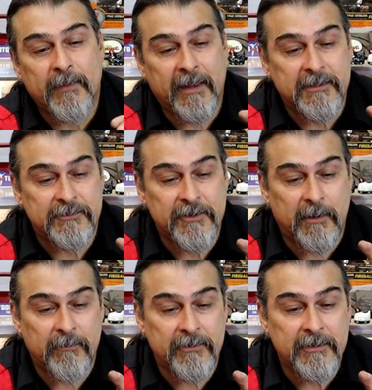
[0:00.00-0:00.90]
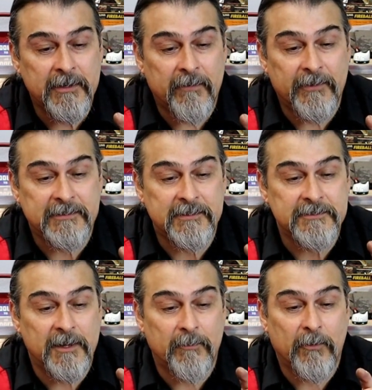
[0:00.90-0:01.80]
It's numbered. This is
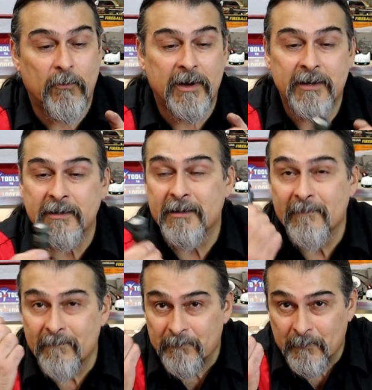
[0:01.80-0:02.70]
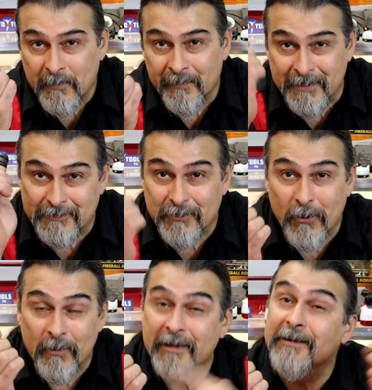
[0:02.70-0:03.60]
number 1. This is
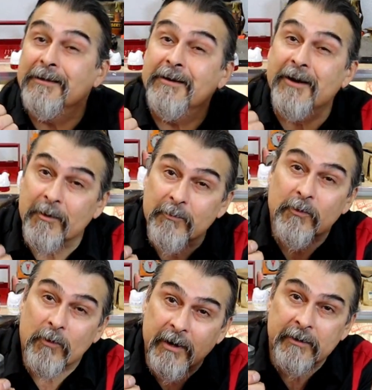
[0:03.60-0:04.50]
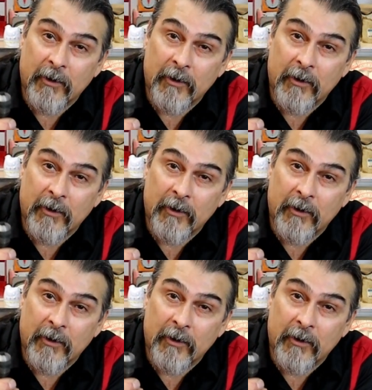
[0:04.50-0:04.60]
going in the number 1